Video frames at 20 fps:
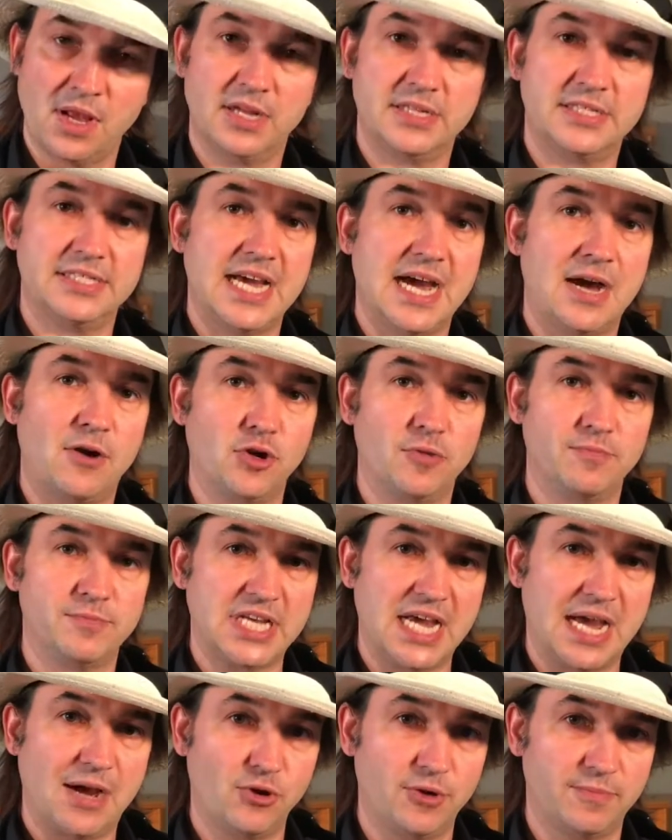down up
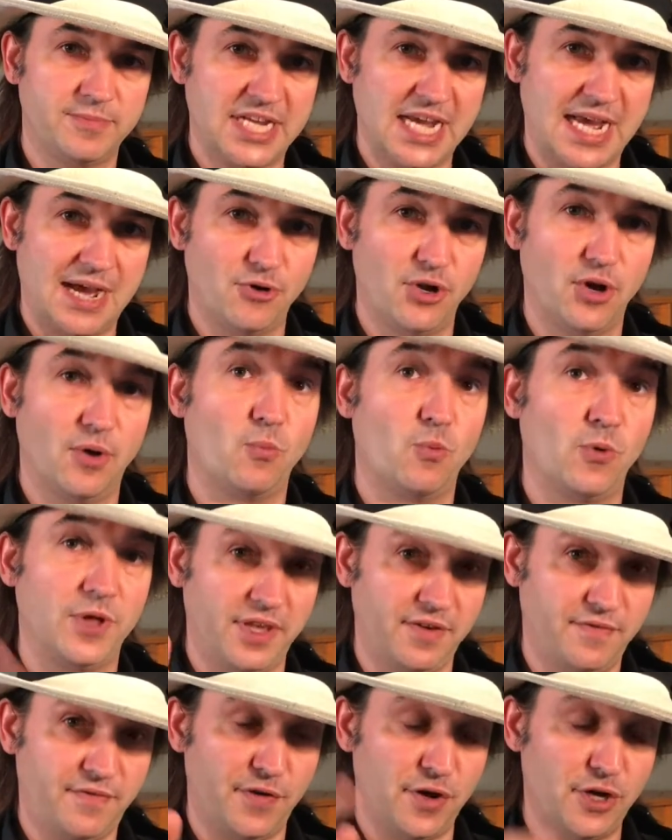down up down up with
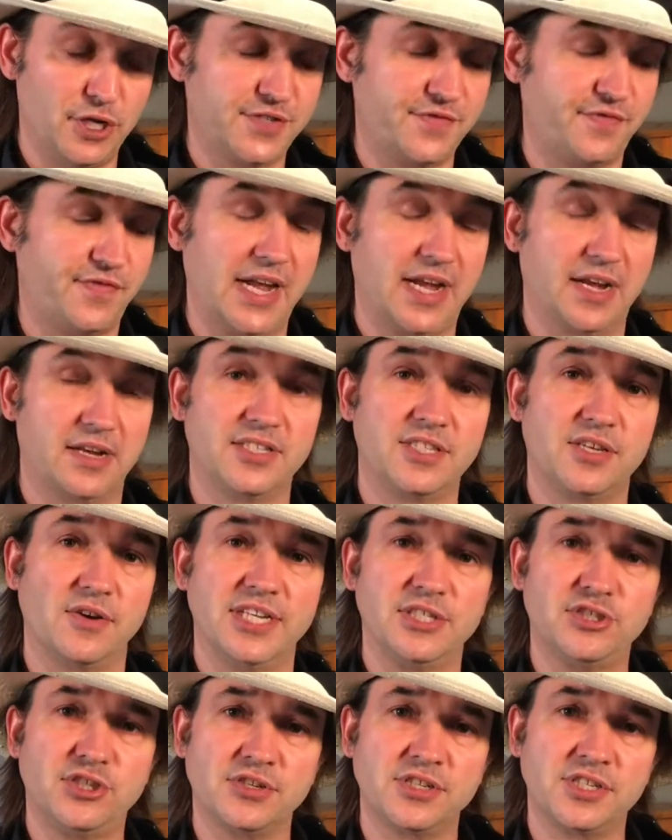your first finger. So
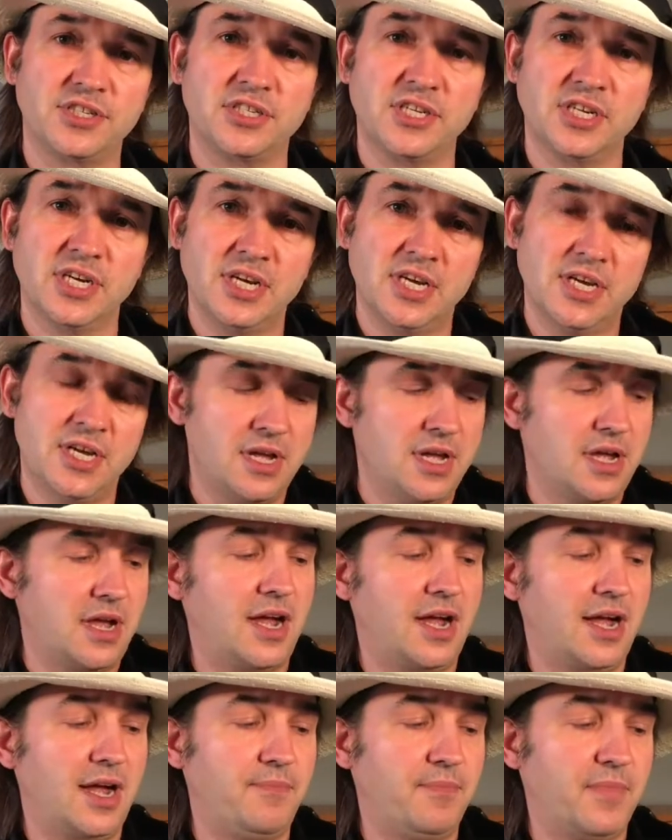it just
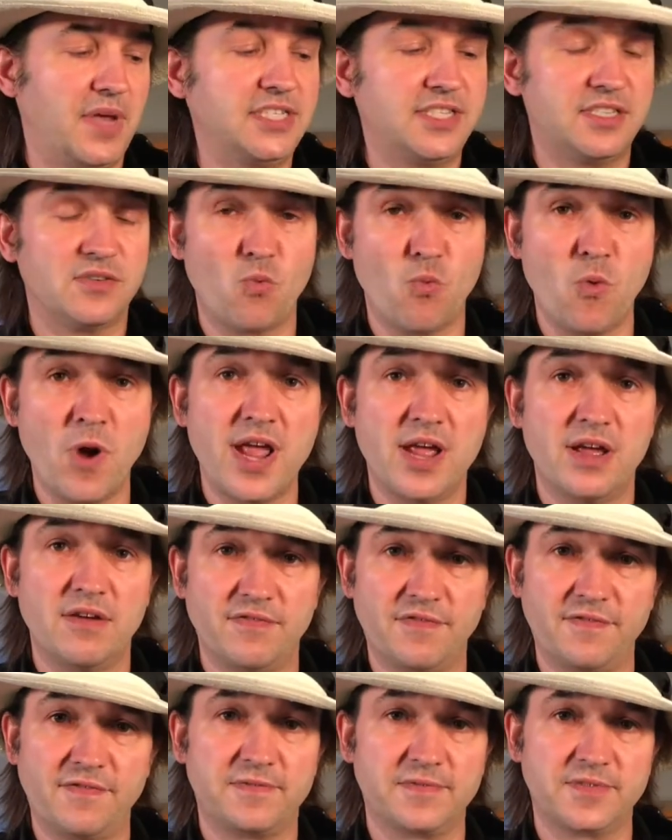it's a way
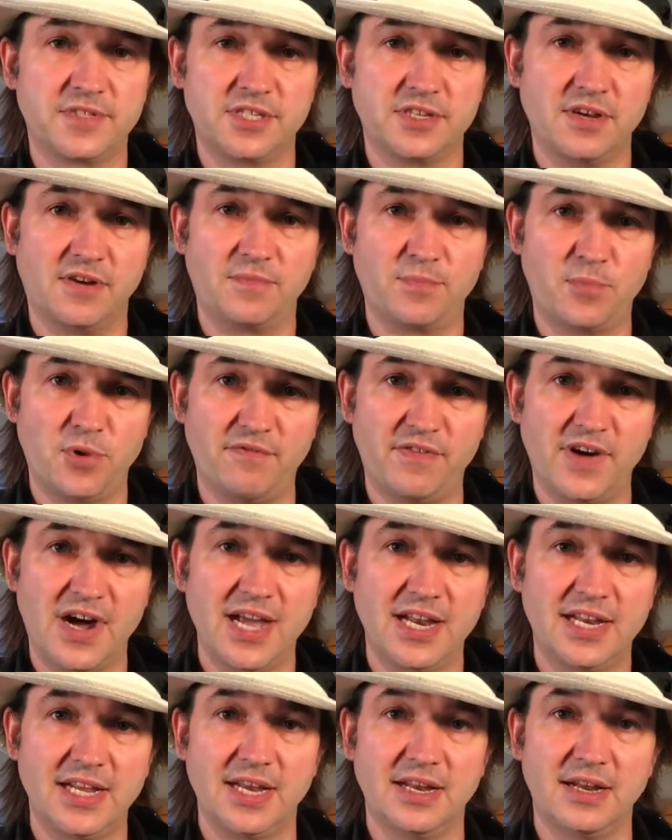of sort of
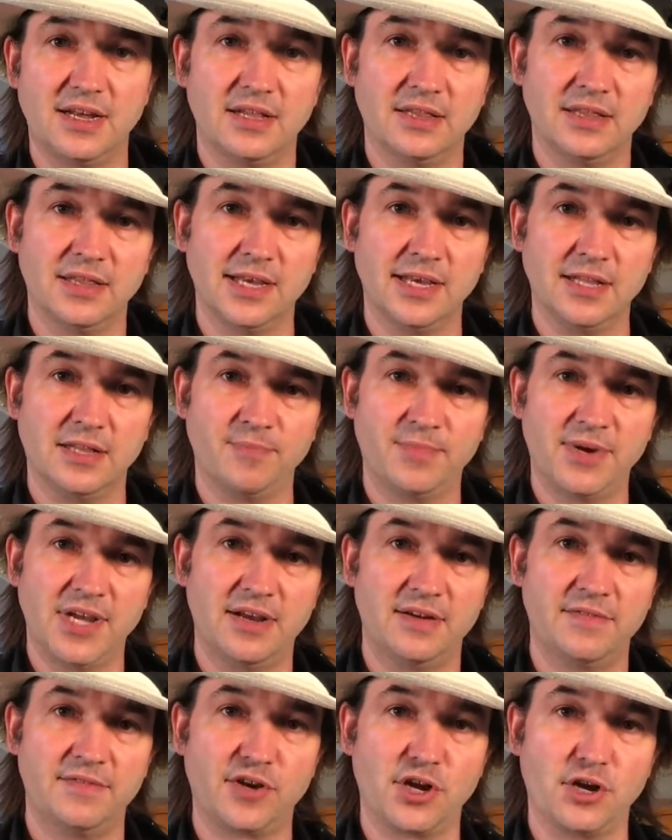providing a little bit
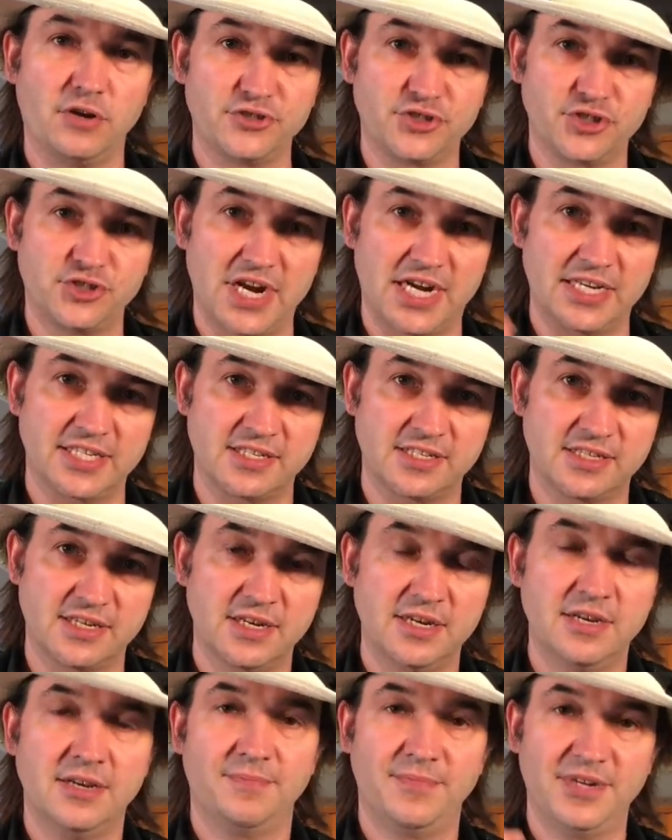of contrast
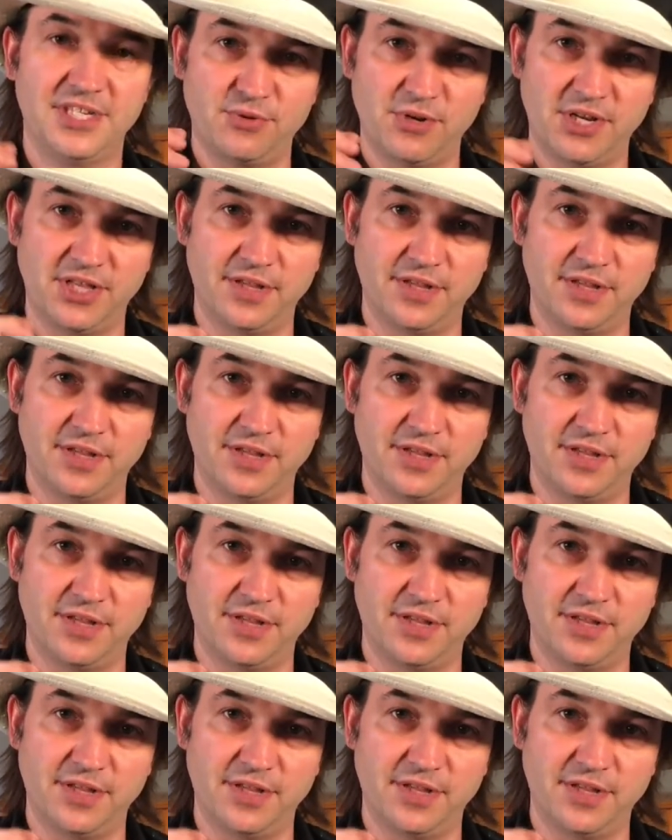between the